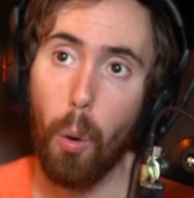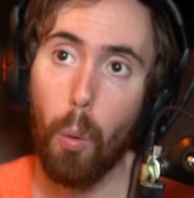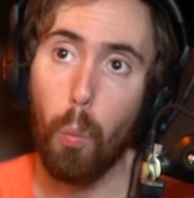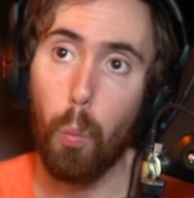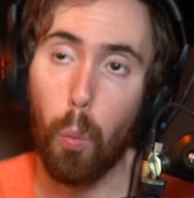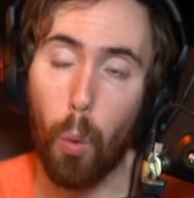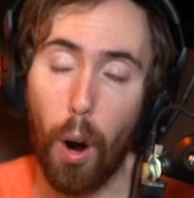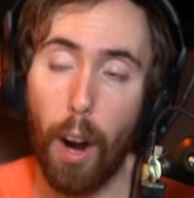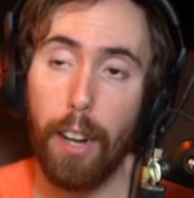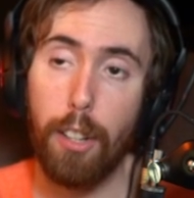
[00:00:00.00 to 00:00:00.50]

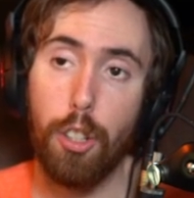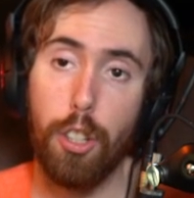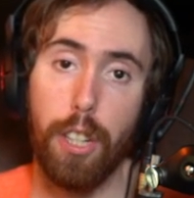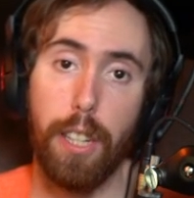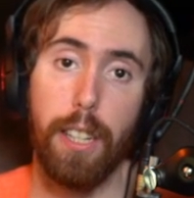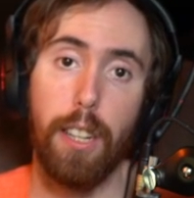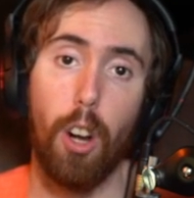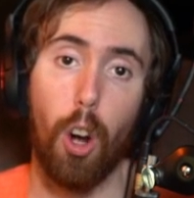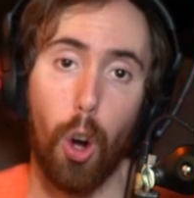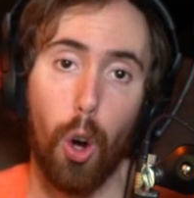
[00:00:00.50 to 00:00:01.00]

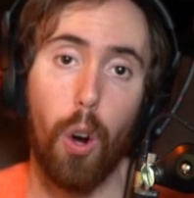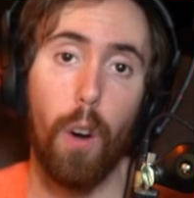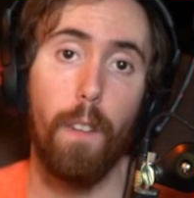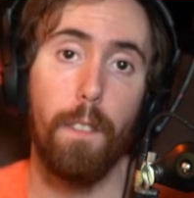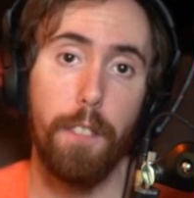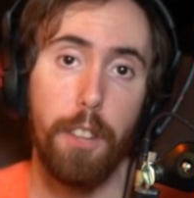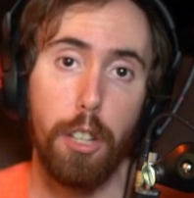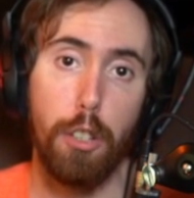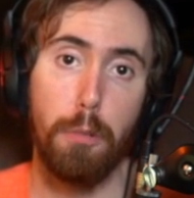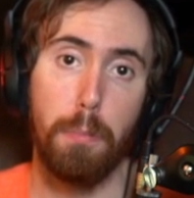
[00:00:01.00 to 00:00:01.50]
watching all
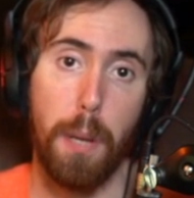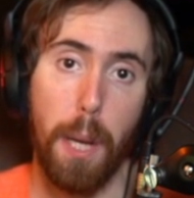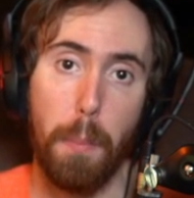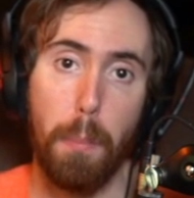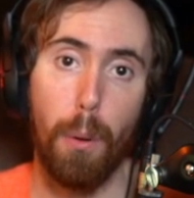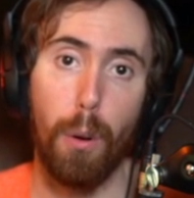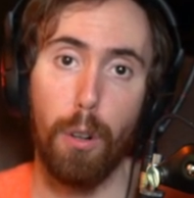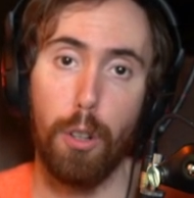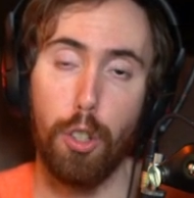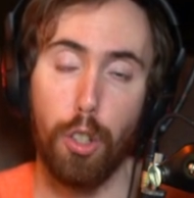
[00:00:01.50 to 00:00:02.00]
of these
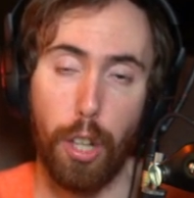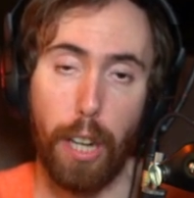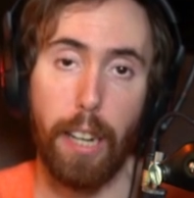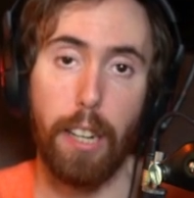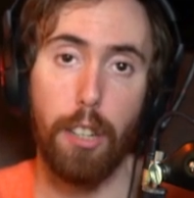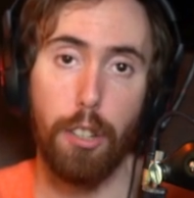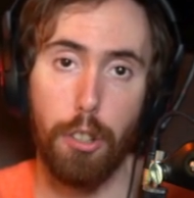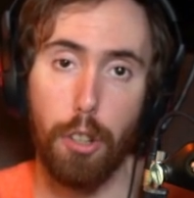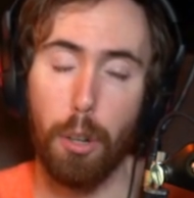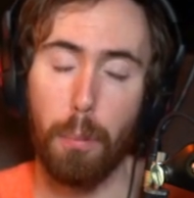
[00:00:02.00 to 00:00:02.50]
people
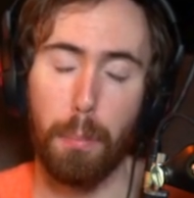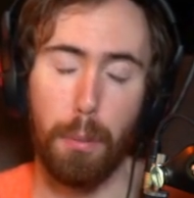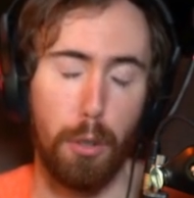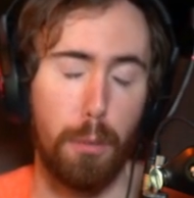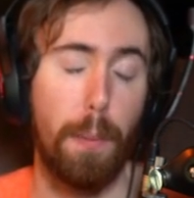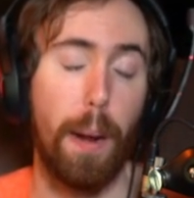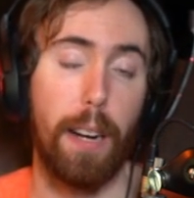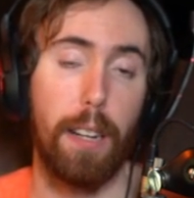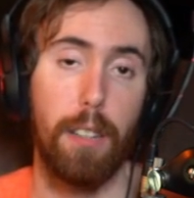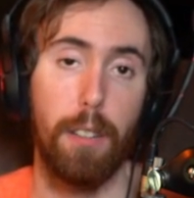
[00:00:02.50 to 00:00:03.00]
change their
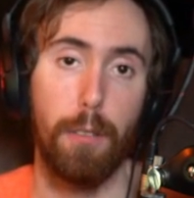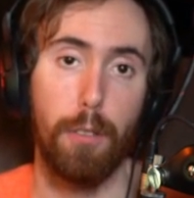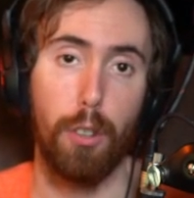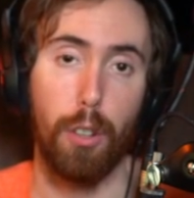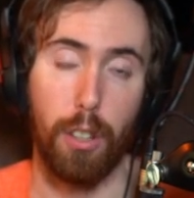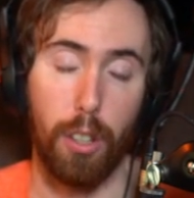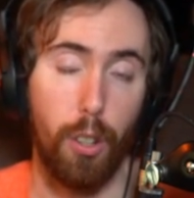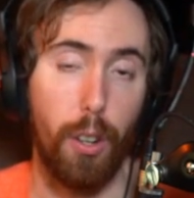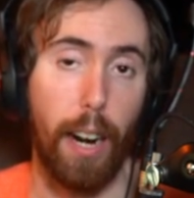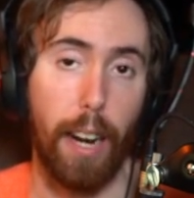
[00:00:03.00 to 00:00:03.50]
perspectives
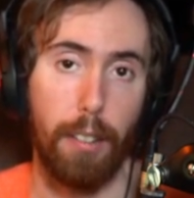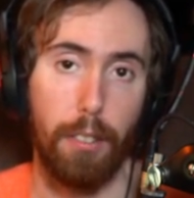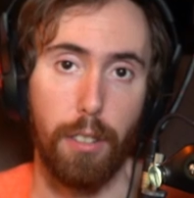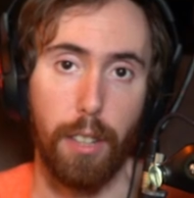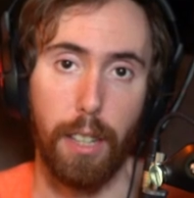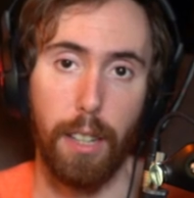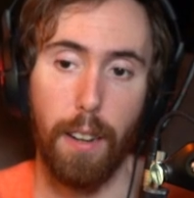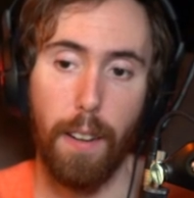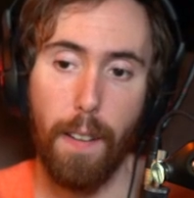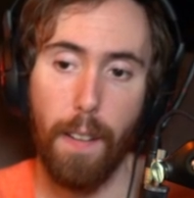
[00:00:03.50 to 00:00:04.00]
on
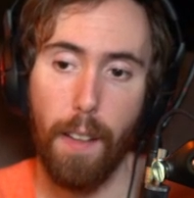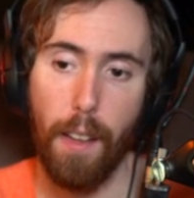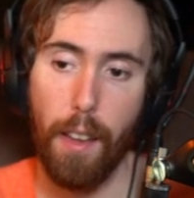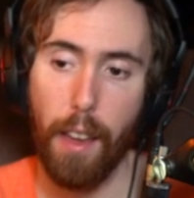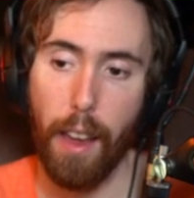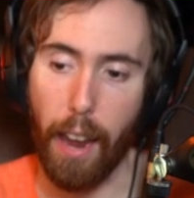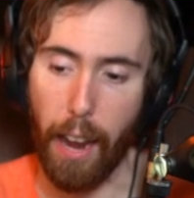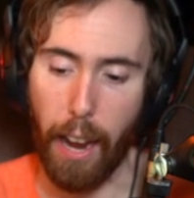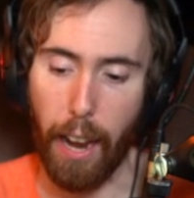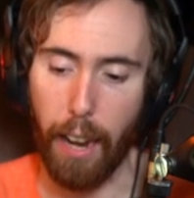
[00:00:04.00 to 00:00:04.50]
Classic
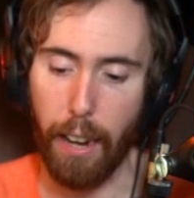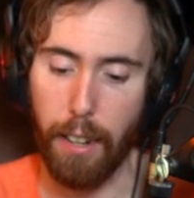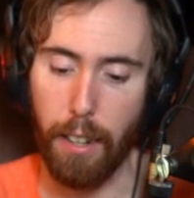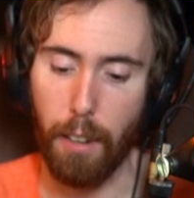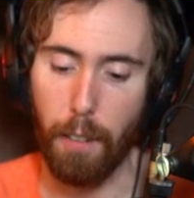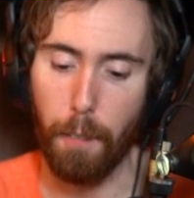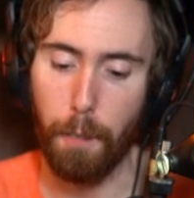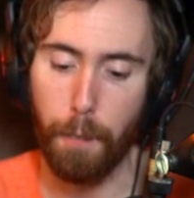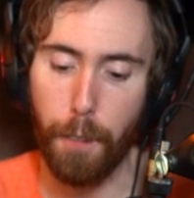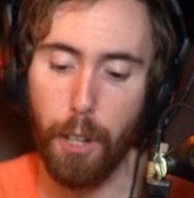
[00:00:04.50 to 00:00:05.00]
and
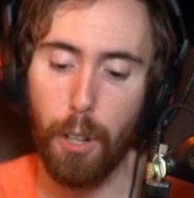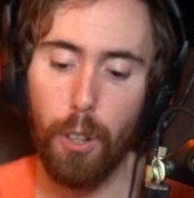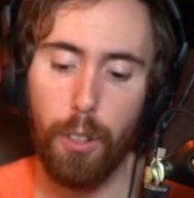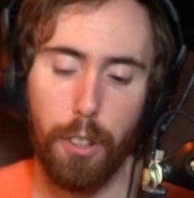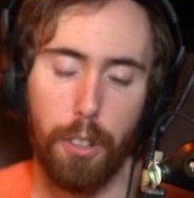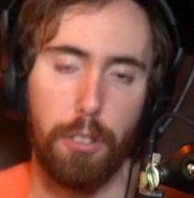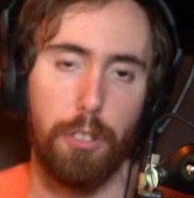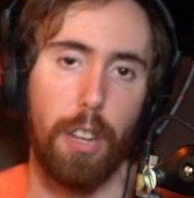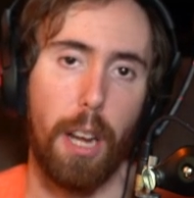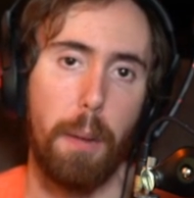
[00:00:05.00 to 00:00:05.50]
feel
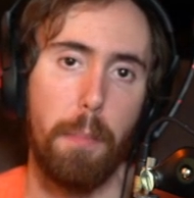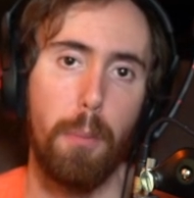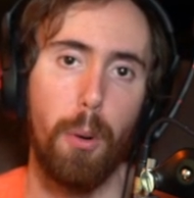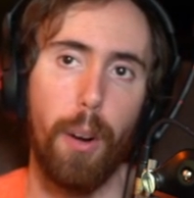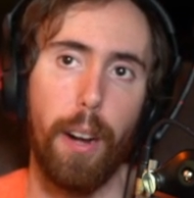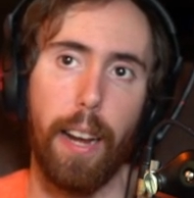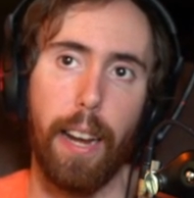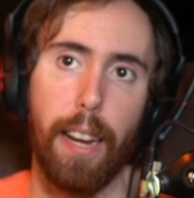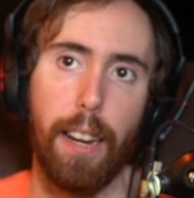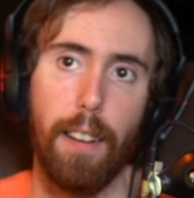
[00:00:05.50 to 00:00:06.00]
the same
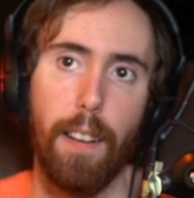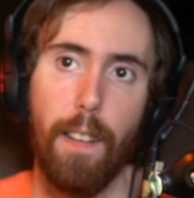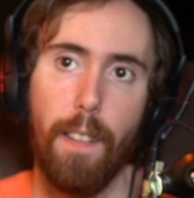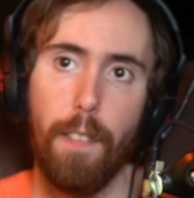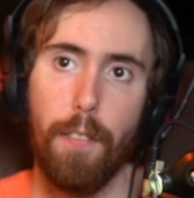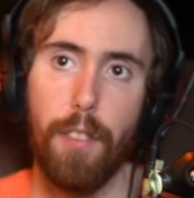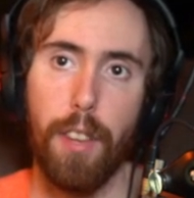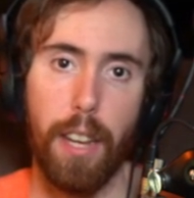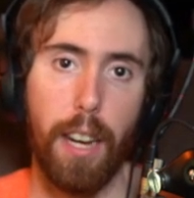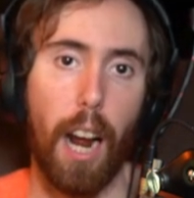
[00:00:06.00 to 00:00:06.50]
way,
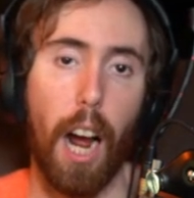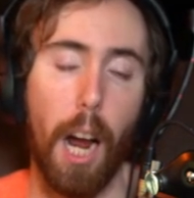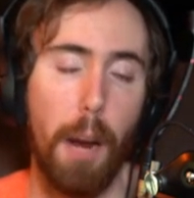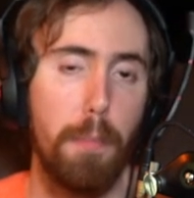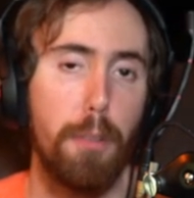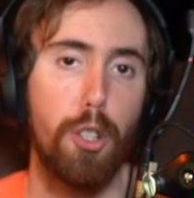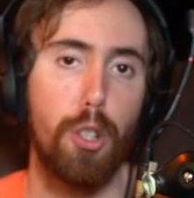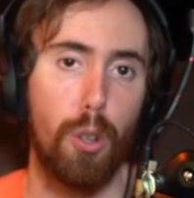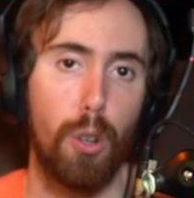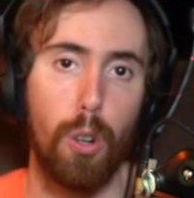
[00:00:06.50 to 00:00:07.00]
that I'm
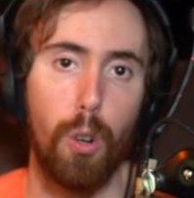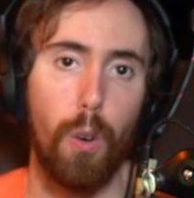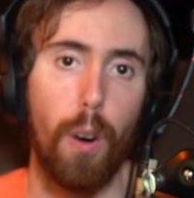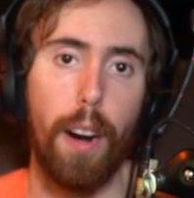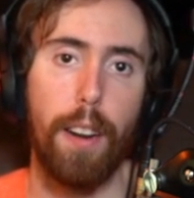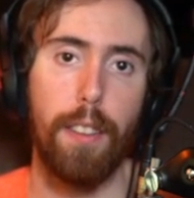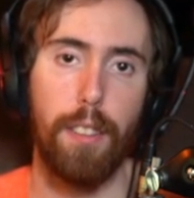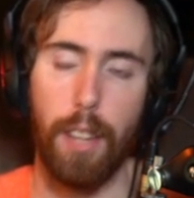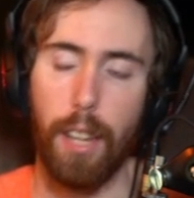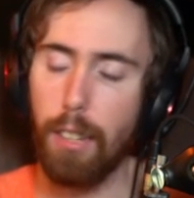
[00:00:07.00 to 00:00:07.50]

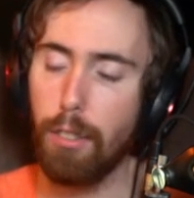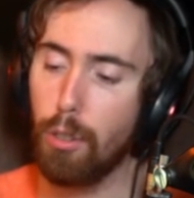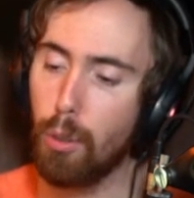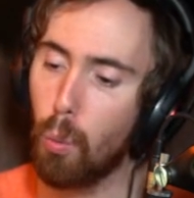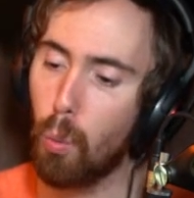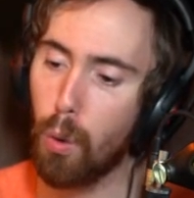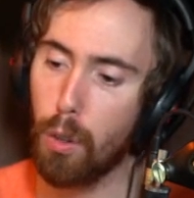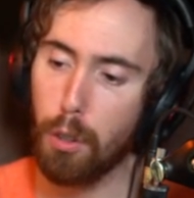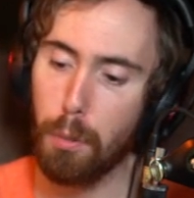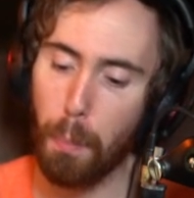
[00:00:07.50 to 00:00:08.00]
sure that's the
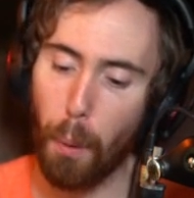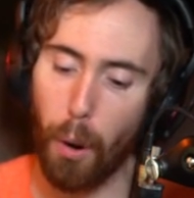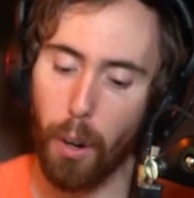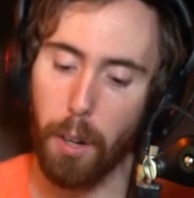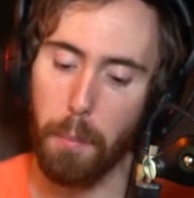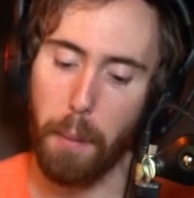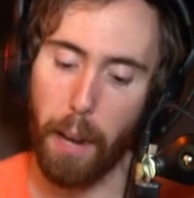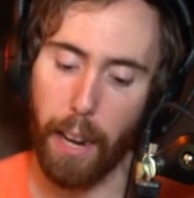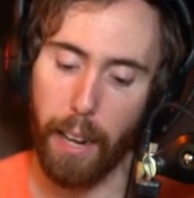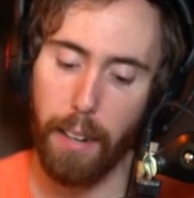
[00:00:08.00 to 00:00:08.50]
worst
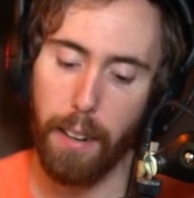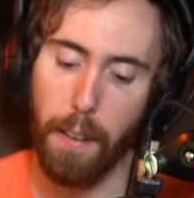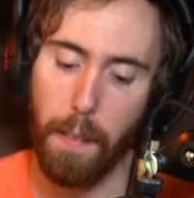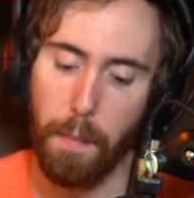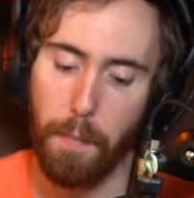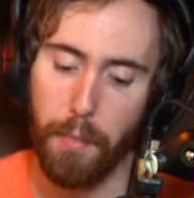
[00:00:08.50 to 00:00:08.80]
part, man,